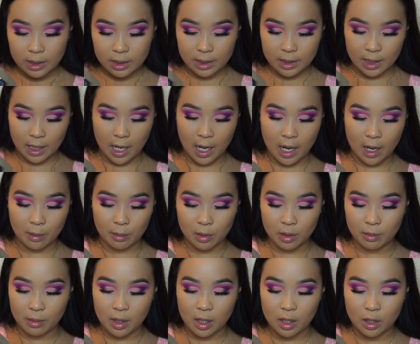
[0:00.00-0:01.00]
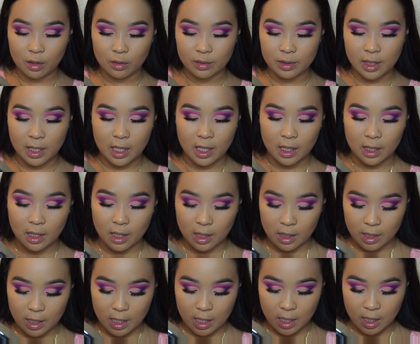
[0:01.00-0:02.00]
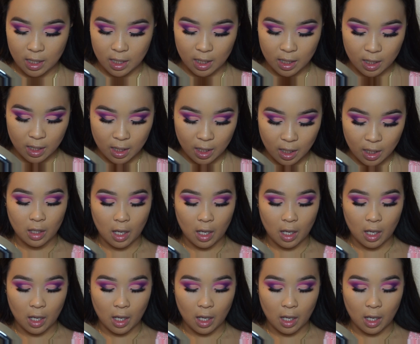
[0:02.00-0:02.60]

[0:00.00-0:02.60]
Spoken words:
Today I'm gonna be using the